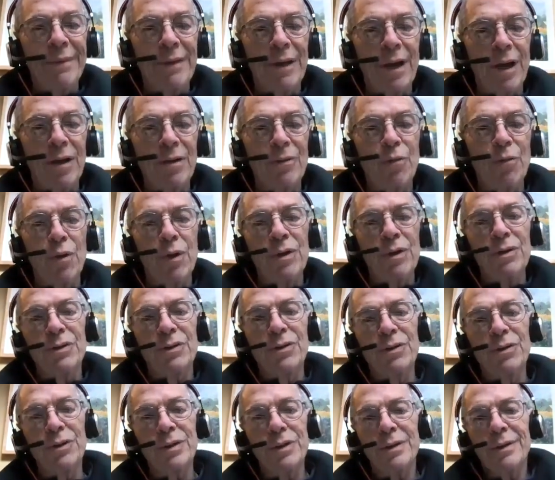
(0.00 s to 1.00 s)
I
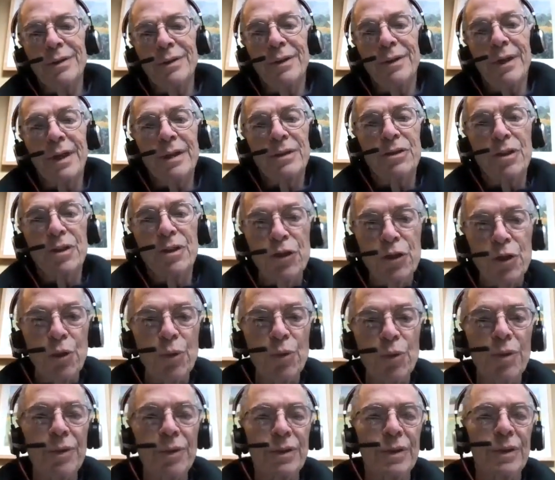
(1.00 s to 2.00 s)
was as a
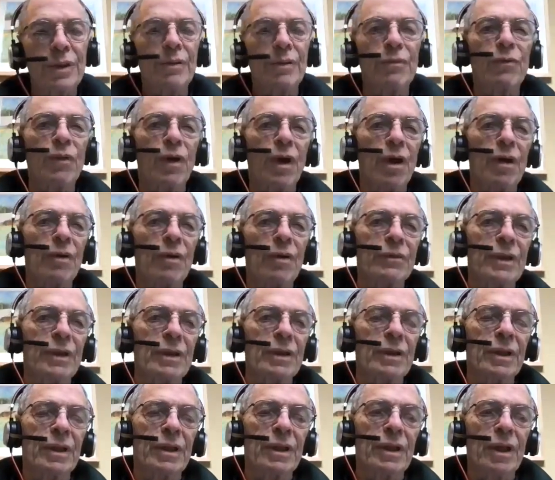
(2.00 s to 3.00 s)
student involved
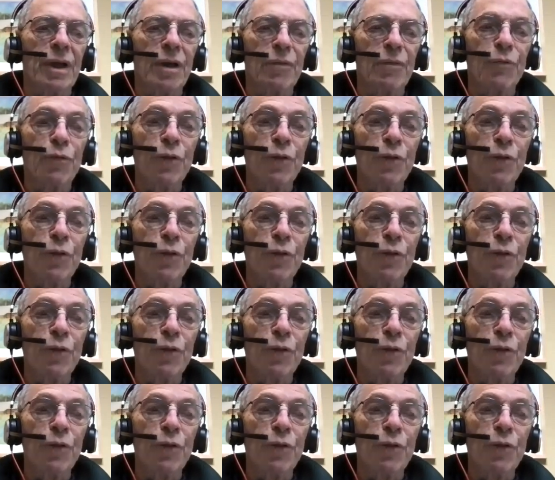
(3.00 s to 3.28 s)
in the